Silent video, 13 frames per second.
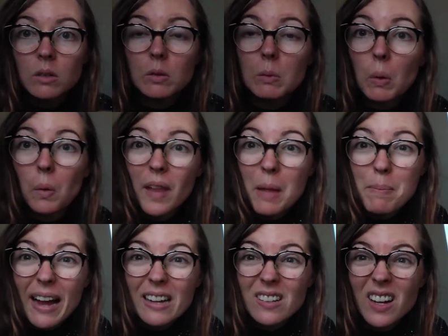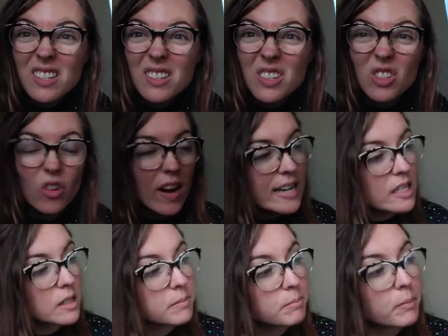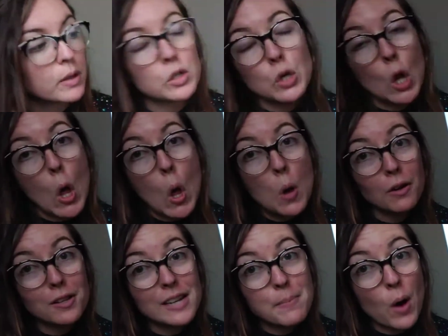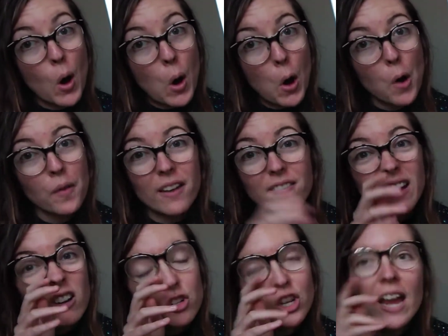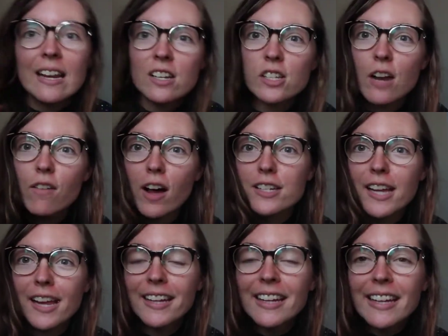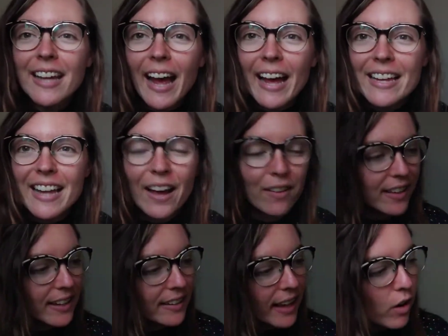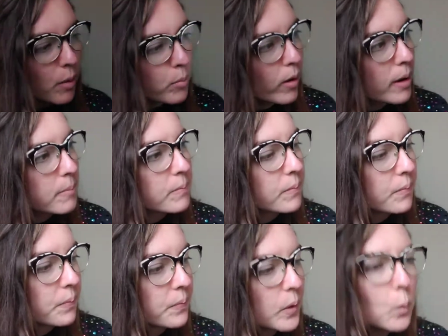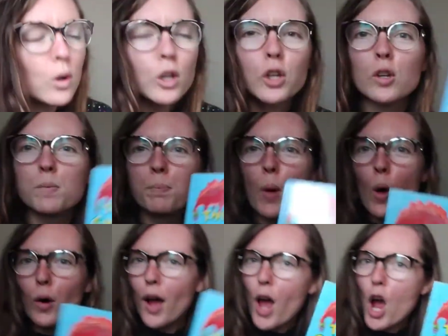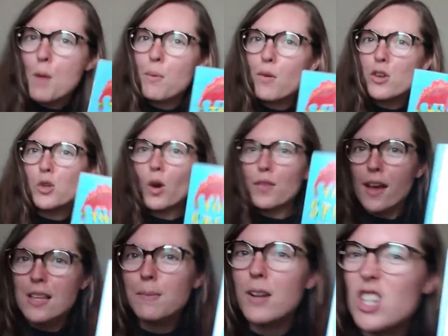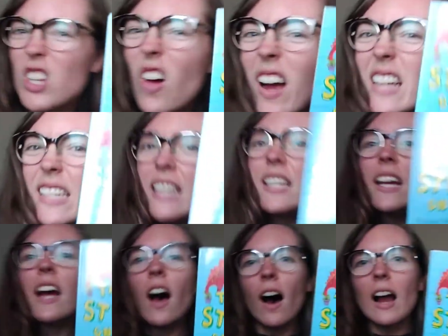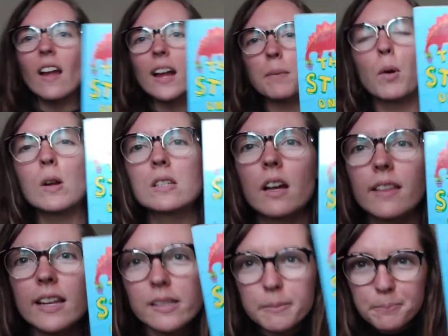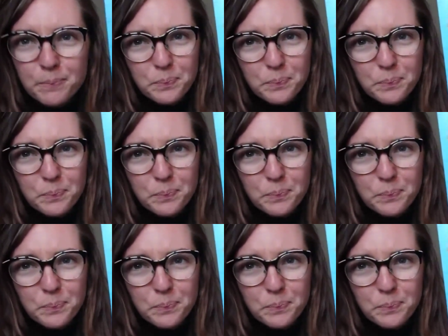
were on their back nice and straight. But no, not anymore. They've now changed their idea and now think they're upright. What a good book. I hope you enjoyed that as much as I did. I like books like this